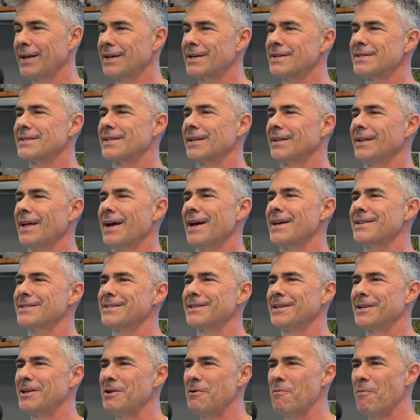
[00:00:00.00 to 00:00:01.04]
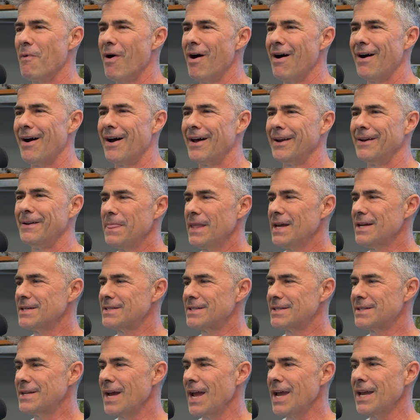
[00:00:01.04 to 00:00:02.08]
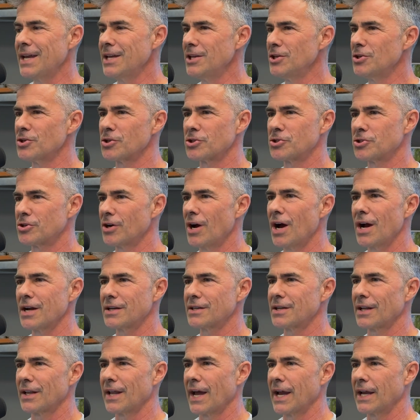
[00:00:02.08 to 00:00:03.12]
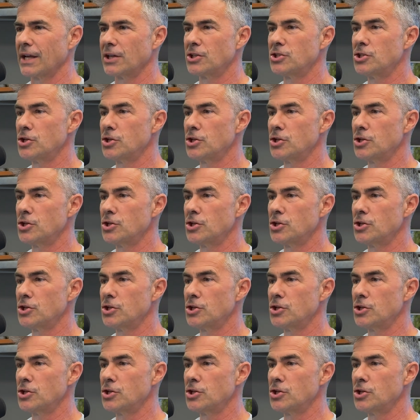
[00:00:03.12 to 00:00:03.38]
Because the last thing you want is taking your truck to like